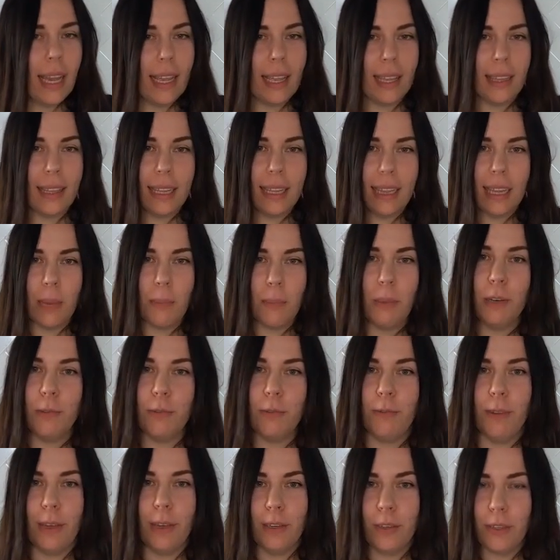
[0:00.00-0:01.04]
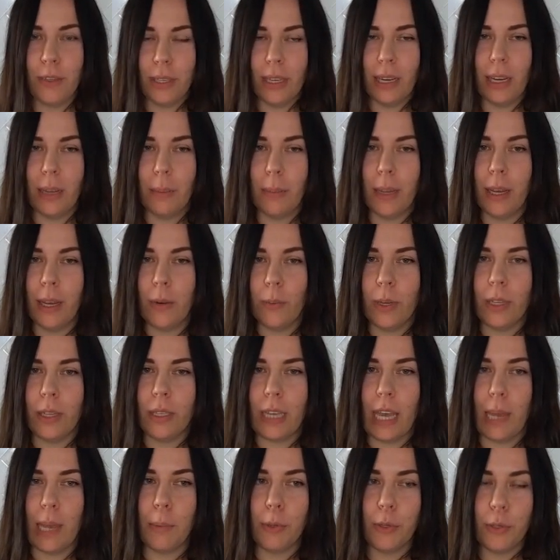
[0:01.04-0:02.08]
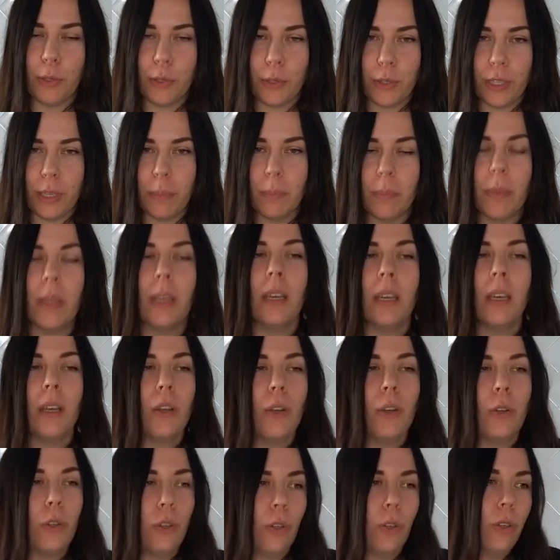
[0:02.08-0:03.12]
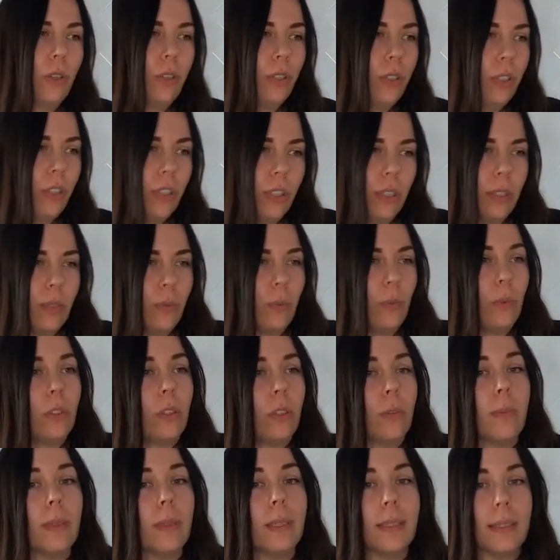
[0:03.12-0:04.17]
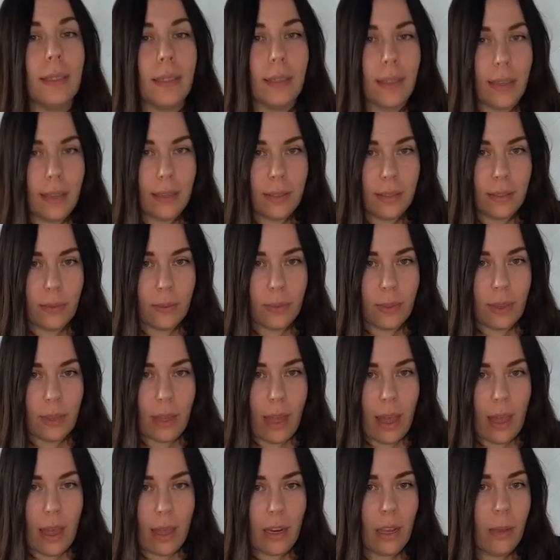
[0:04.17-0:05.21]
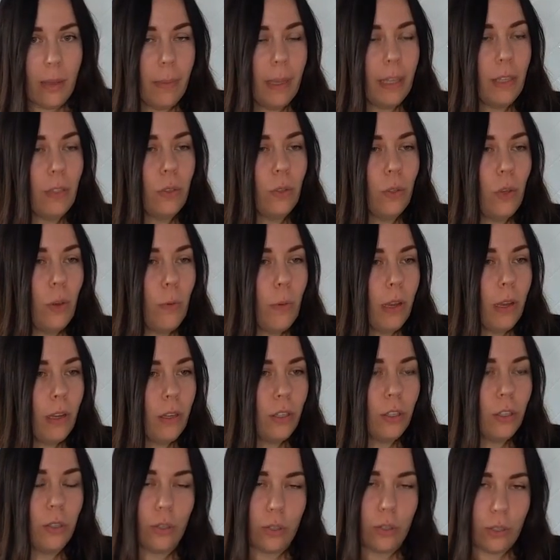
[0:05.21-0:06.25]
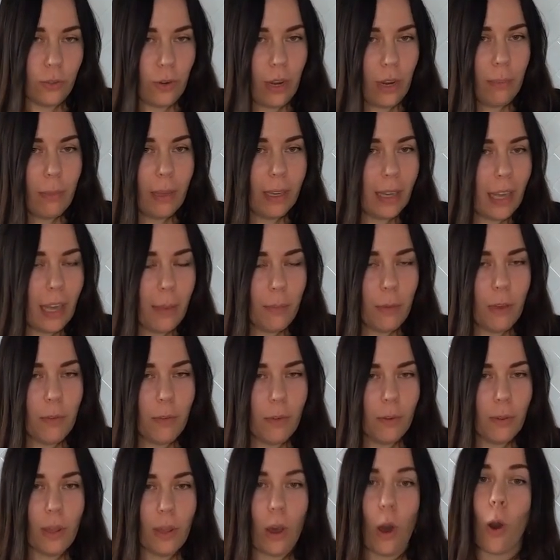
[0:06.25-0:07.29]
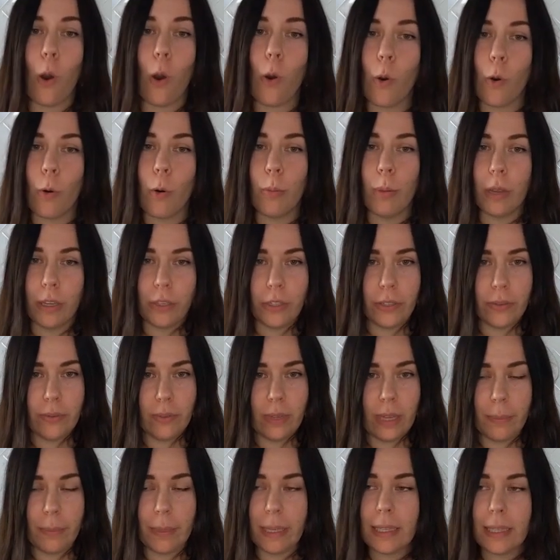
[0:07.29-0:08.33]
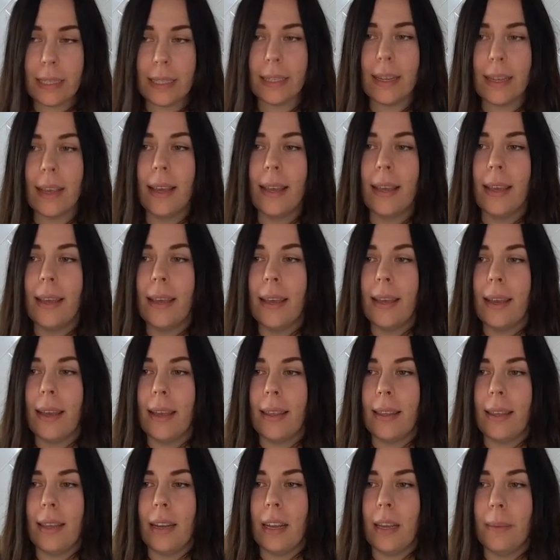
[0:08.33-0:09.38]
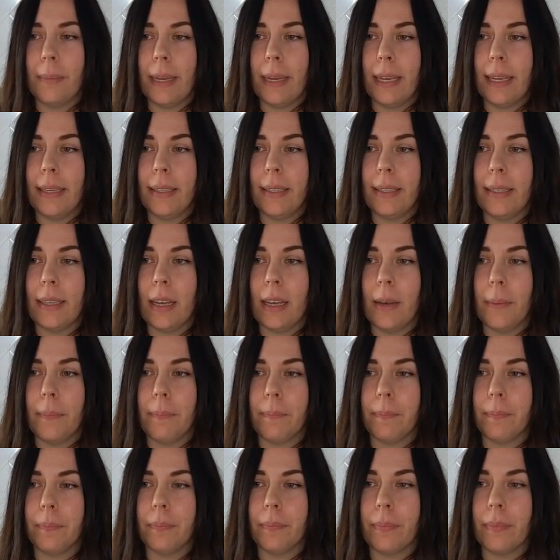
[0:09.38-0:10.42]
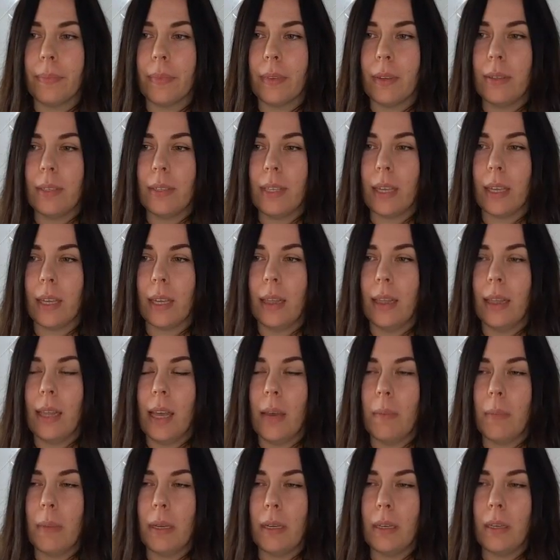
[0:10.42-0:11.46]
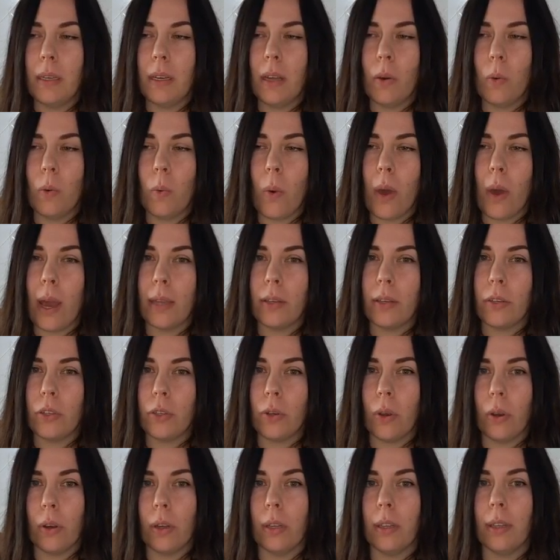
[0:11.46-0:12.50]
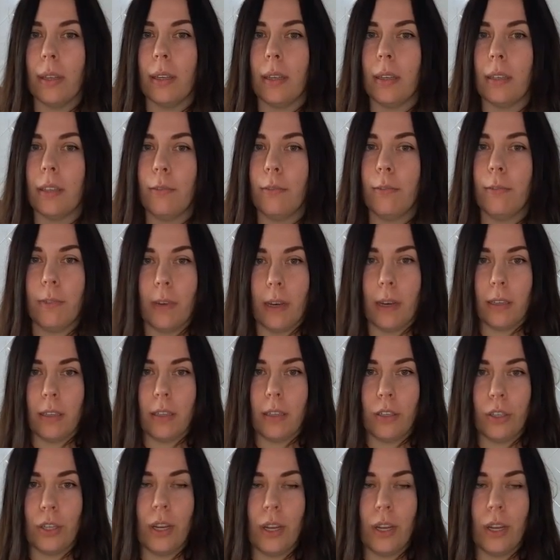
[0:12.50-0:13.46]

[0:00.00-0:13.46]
the lemon fudge that I made one time on stream. Josh just was obsessed with that, and I made so much. Josh's grandpa came over with a whole bunch of lemons, and then I made some, it was like lemon white chocolate fudge,